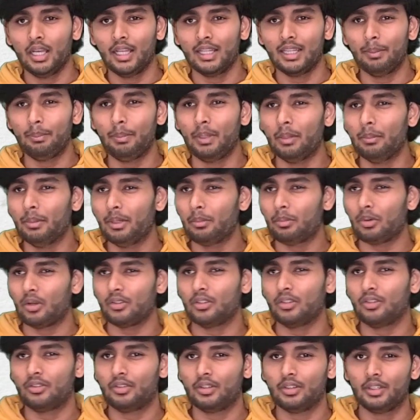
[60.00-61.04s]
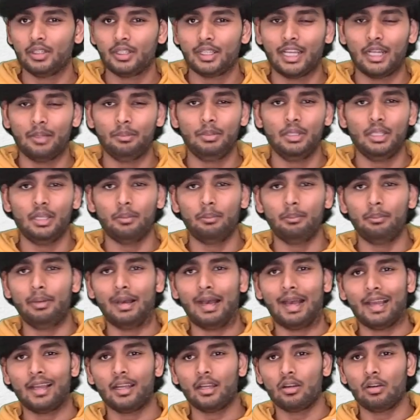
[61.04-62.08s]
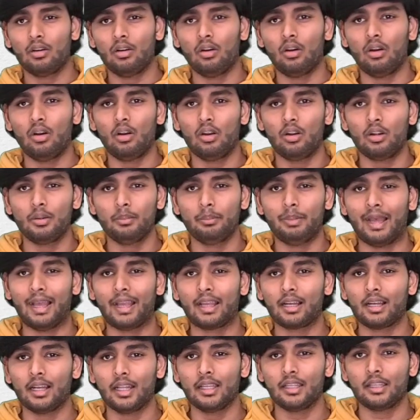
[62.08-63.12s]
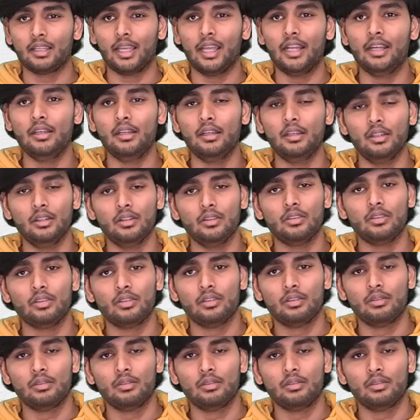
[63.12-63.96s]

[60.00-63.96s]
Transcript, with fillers: The payment processor can be a bank or bank-like entities.